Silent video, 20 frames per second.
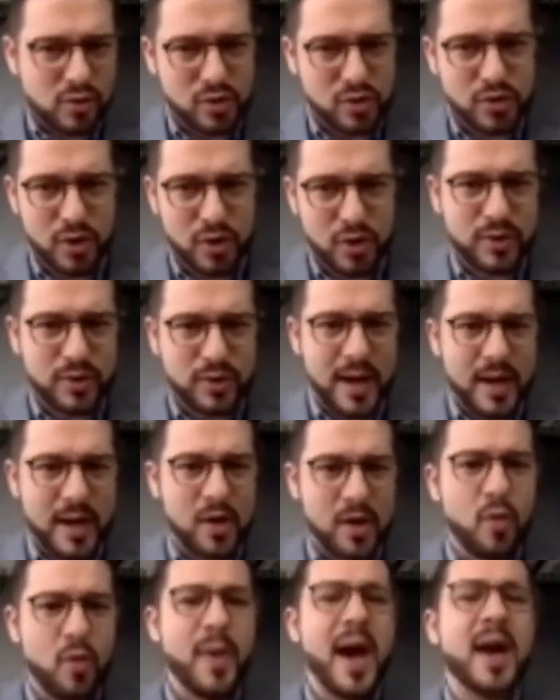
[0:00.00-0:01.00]
to show that
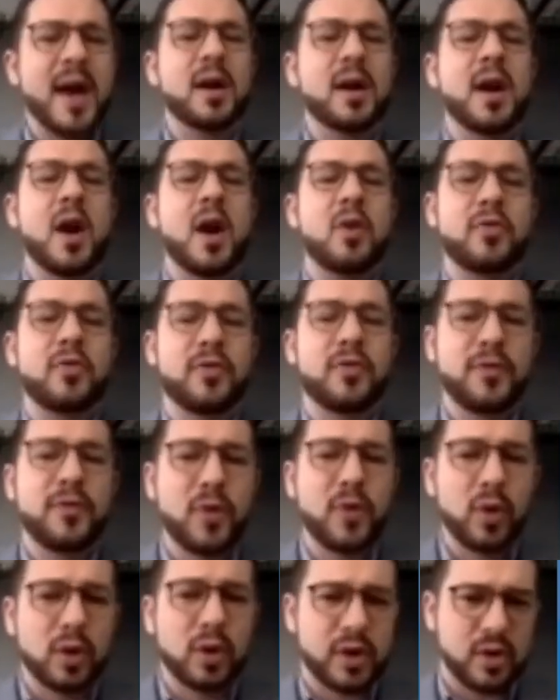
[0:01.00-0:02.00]
no matter how
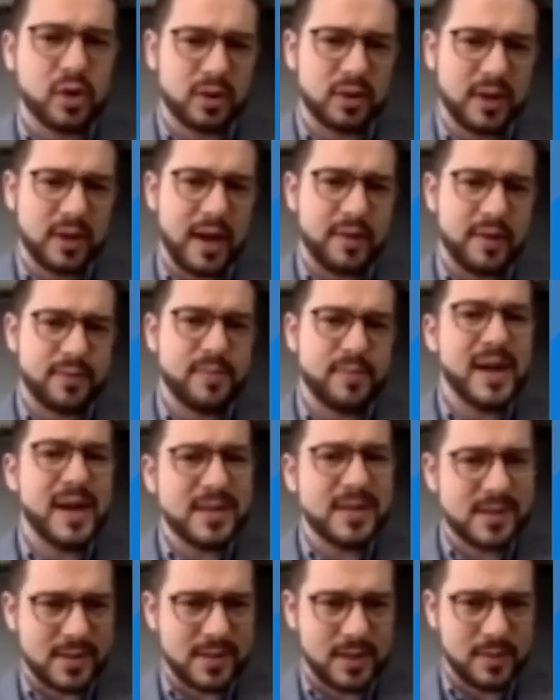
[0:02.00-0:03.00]
full your life may
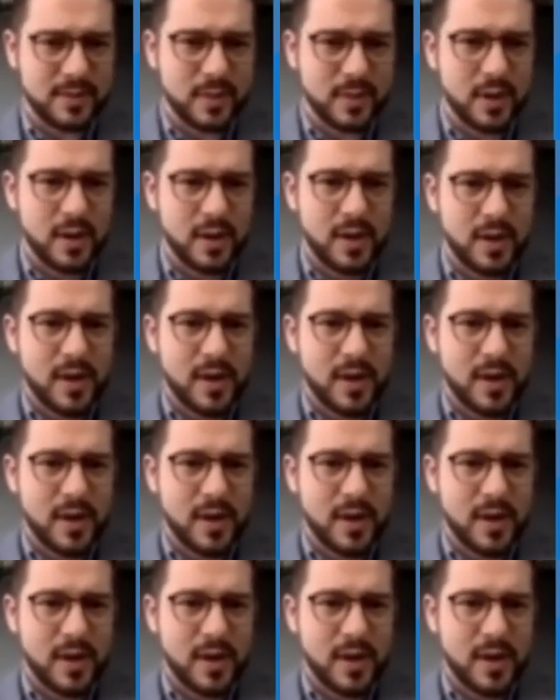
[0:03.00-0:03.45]
seem,